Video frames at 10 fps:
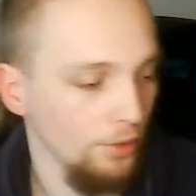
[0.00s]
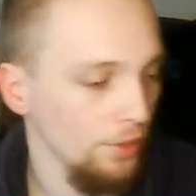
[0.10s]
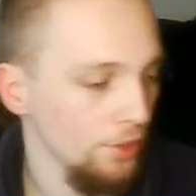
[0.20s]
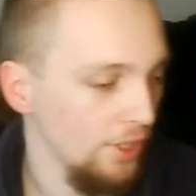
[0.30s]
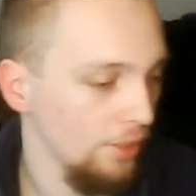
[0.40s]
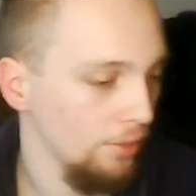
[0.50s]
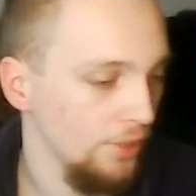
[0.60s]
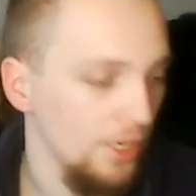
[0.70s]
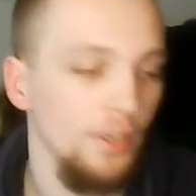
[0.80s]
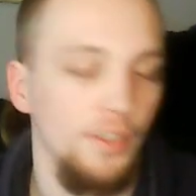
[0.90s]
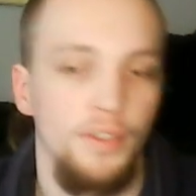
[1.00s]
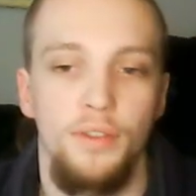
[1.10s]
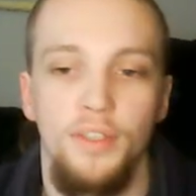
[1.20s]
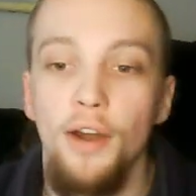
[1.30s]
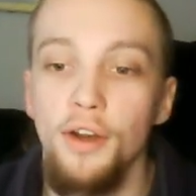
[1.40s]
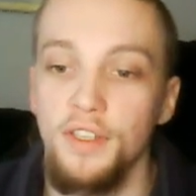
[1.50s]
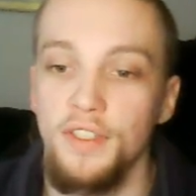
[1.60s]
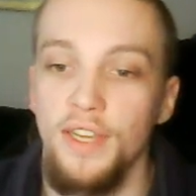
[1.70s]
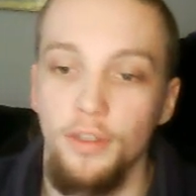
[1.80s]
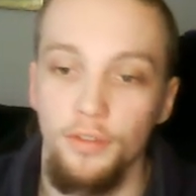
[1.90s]
not shadow,
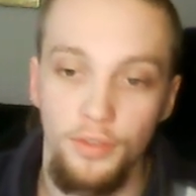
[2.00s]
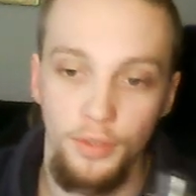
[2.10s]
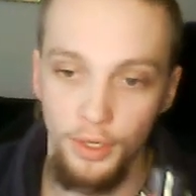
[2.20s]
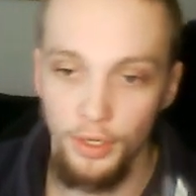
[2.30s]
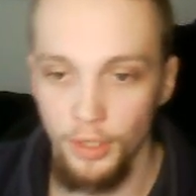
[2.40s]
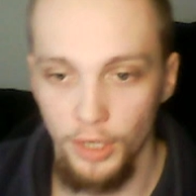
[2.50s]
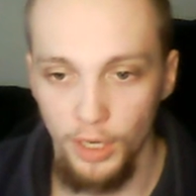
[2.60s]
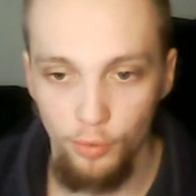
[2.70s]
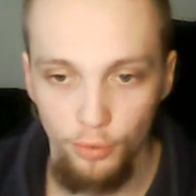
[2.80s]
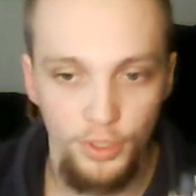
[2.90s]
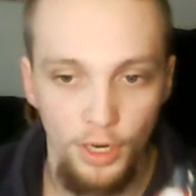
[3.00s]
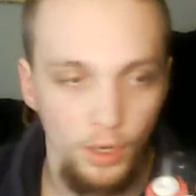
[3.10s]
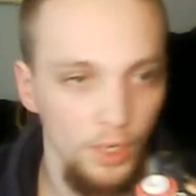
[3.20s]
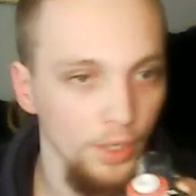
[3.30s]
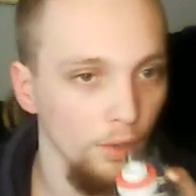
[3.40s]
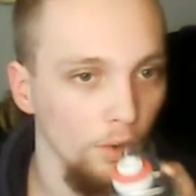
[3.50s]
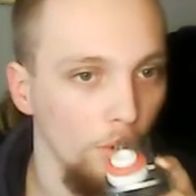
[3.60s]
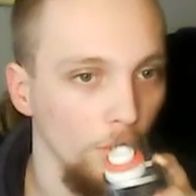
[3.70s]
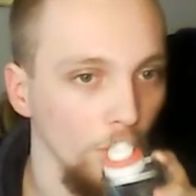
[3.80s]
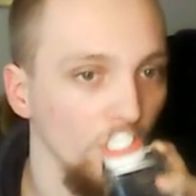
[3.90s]
darkness elves. I brewed darkly in the
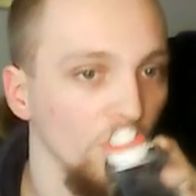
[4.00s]
corner.